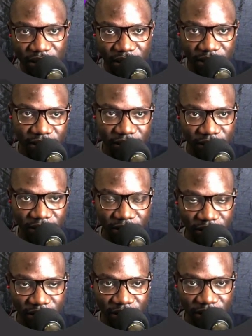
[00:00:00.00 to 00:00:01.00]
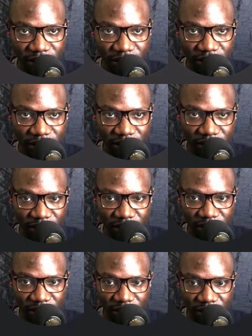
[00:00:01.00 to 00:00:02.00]
There we go.
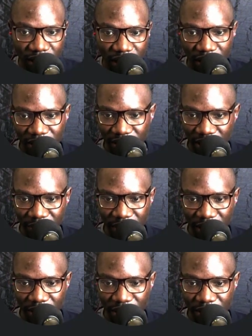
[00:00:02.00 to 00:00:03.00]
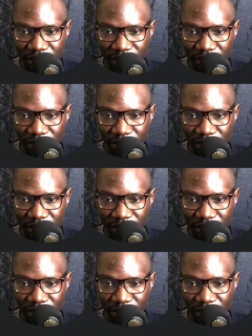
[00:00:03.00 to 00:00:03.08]
Proceed.